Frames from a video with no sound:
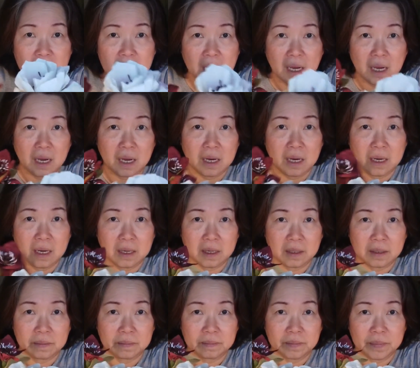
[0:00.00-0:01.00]

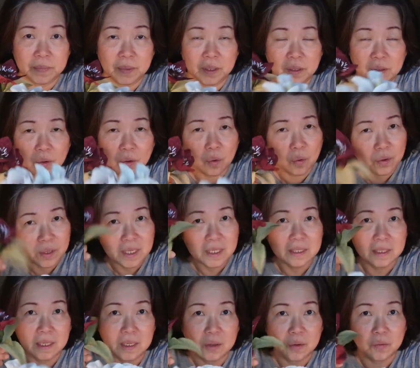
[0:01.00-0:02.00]
The only
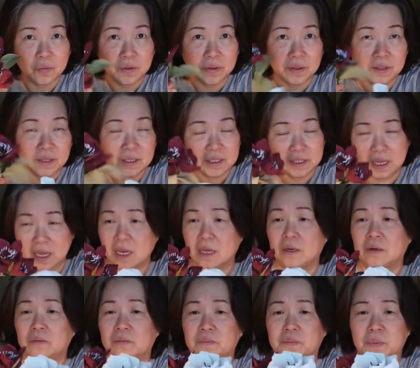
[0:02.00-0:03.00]
thing with this kind
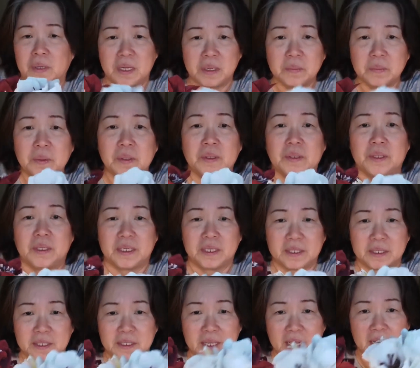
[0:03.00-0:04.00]
of paper
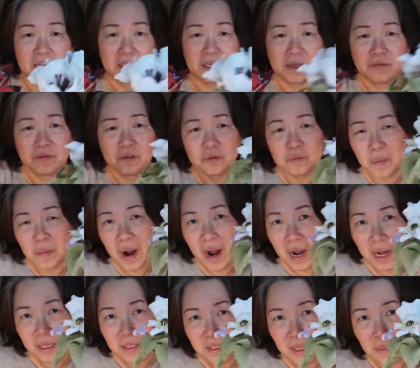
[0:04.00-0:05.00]
is that if you
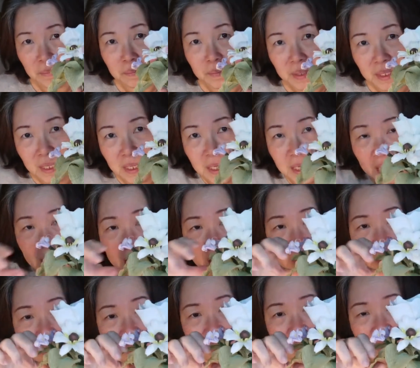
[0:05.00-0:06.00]
buy something
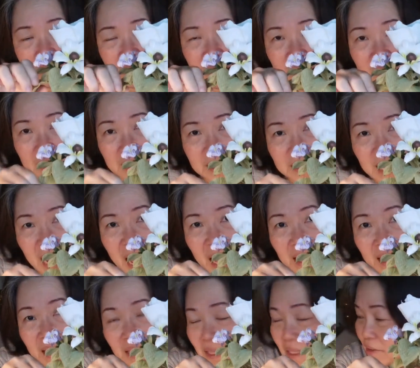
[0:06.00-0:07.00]
like a
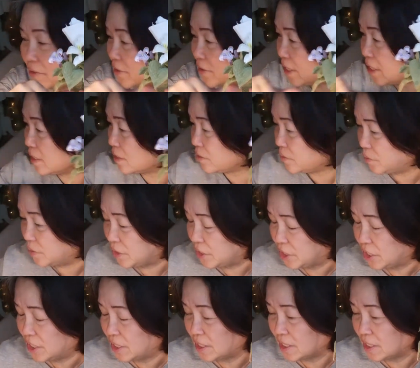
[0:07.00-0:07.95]
dull green, which is